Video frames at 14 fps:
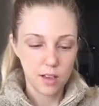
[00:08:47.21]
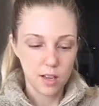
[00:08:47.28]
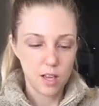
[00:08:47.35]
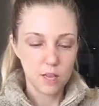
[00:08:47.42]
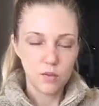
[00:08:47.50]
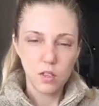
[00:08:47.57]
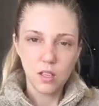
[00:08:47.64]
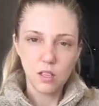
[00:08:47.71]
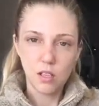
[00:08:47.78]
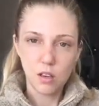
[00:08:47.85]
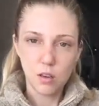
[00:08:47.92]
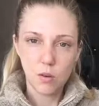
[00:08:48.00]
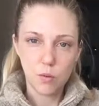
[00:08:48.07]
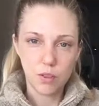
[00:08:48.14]
And if you didn't
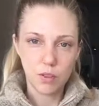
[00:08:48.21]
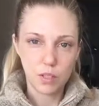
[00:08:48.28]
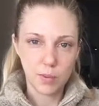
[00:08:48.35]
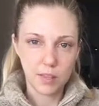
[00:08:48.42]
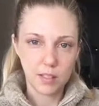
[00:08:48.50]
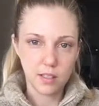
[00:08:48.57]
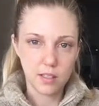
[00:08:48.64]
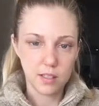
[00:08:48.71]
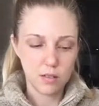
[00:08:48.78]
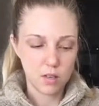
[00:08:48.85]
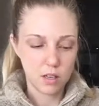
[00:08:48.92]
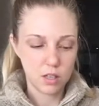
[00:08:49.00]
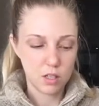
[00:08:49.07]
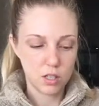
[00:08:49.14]
know, with your spices, you
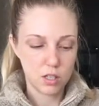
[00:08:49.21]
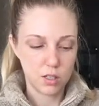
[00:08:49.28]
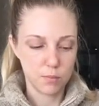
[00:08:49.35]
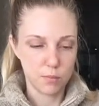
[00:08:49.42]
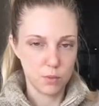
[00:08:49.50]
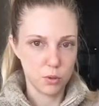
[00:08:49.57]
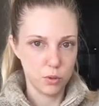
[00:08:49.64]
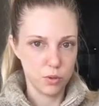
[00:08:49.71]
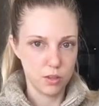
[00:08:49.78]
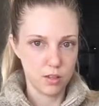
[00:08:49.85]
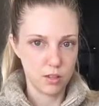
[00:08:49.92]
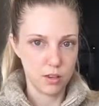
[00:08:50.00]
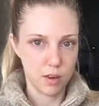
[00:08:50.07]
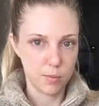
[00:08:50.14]
can actually like pull
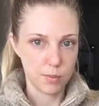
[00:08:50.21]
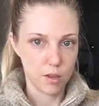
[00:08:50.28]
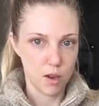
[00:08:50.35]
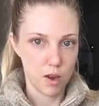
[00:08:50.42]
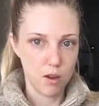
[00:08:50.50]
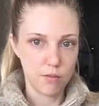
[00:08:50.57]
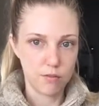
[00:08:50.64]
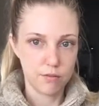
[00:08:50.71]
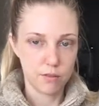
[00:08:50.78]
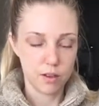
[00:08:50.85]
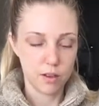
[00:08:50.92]
these tops off